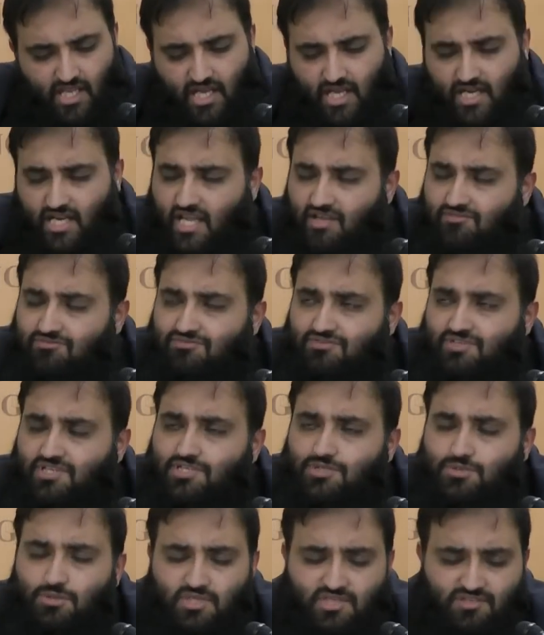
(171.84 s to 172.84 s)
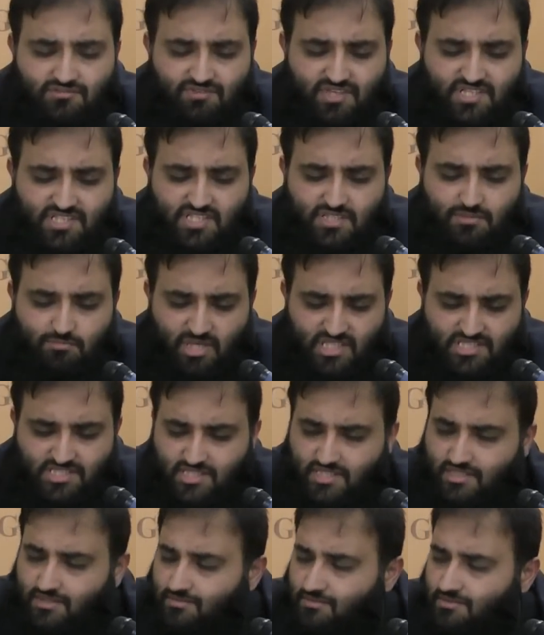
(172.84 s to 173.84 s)
And every newly invented
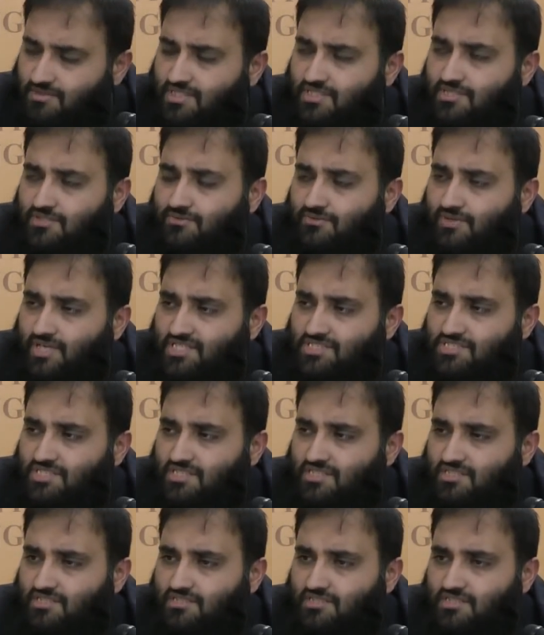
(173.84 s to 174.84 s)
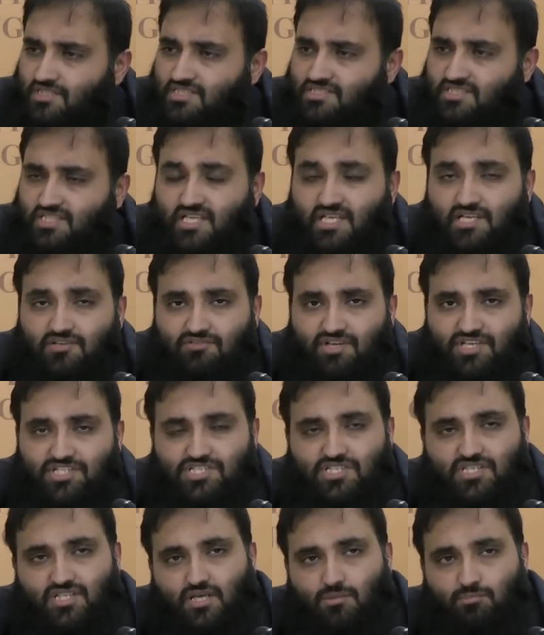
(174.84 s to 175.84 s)
matter in the religion is an
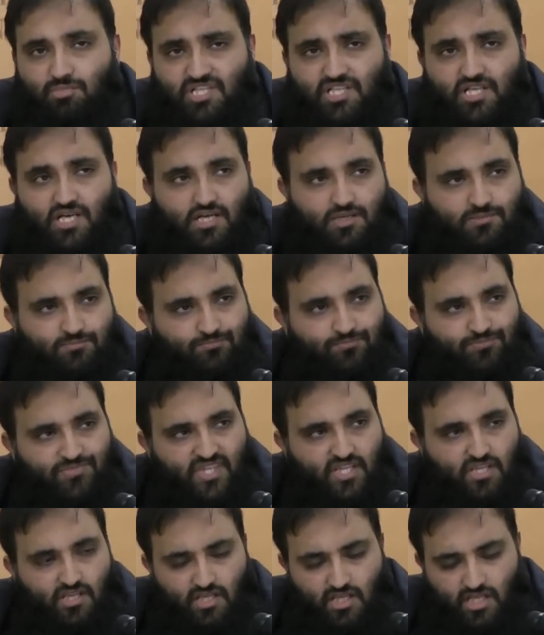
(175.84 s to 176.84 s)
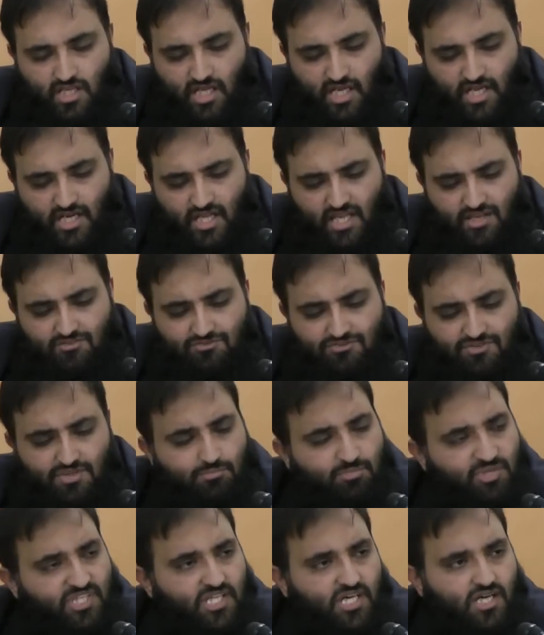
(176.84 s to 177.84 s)
innovation, a bid'ah. And every
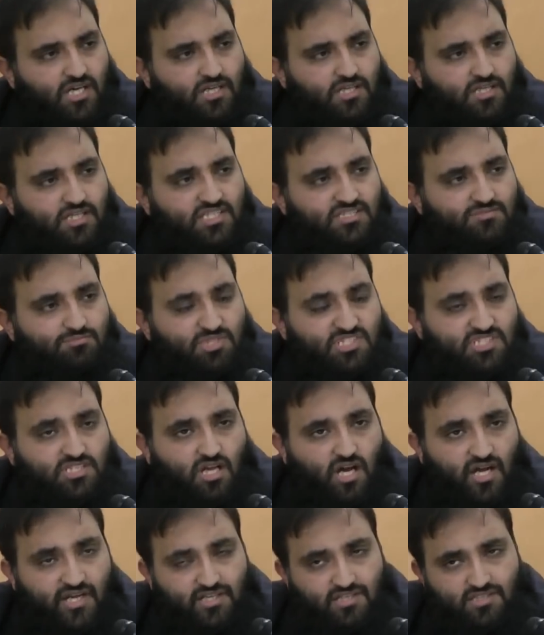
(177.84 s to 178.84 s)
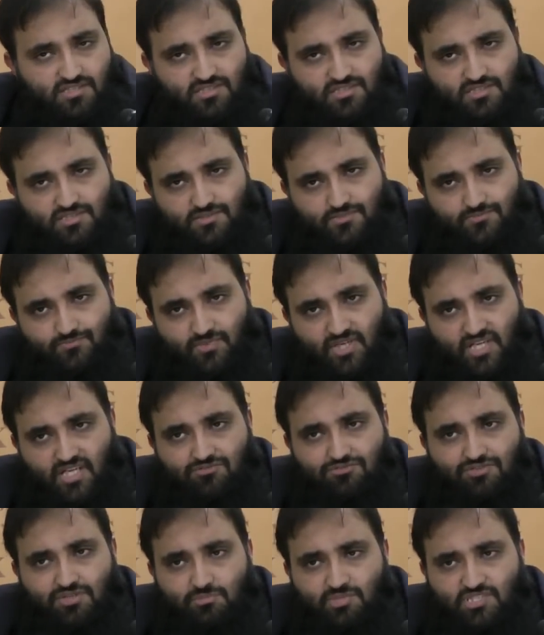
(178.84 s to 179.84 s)
bid'ah is misguidance. And
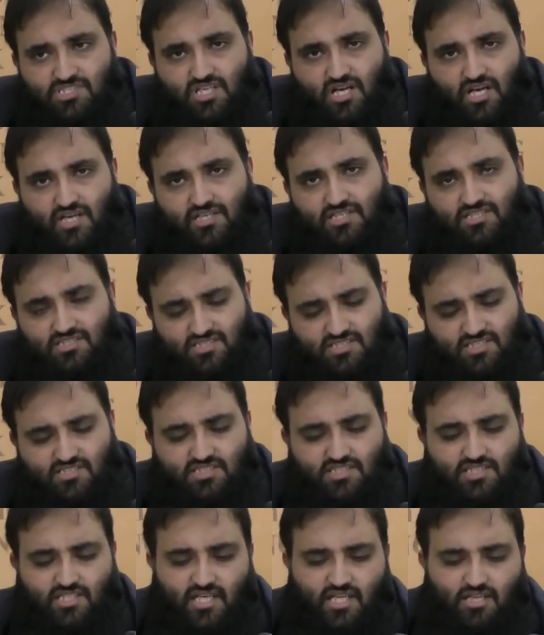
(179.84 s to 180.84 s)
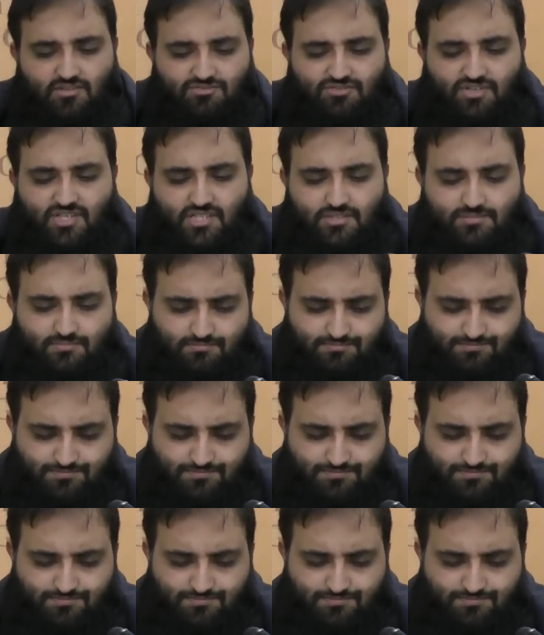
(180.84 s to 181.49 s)
every misguidance is in the hellfire.